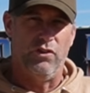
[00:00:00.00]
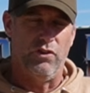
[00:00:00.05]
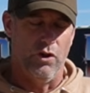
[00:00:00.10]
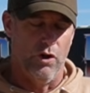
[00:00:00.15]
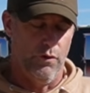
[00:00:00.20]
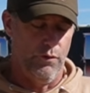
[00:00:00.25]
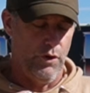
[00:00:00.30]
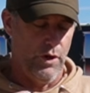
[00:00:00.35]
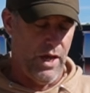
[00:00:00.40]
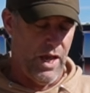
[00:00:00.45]

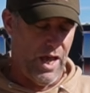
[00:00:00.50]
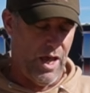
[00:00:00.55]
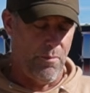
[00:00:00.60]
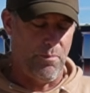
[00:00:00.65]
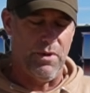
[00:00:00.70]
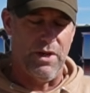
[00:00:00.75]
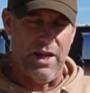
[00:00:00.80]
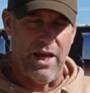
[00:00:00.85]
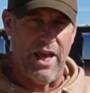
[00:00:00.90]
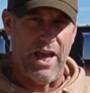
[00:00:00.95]
So if you
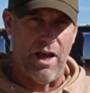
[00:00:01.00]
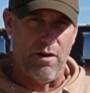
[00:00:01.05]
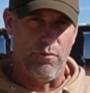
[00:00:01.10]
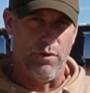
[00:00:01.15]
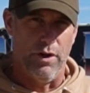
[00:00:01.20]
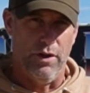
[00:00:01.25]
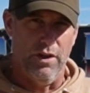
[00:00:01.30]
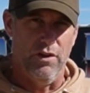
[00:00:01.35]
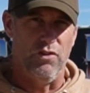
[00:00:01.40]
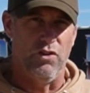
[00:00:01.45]
happen to have
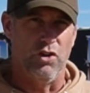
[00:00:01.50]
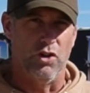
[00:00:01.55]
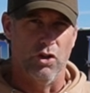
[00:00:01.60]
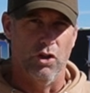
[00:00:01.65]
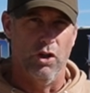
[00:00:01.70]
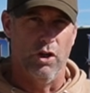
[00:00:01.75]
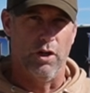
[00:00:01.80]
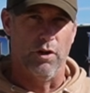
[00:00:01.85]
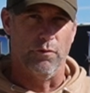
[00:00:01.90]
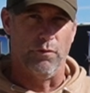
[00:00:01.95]
one of these and you're
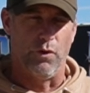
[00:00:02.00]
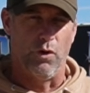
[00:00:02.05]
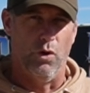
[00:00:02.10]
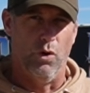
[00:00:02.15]
looking for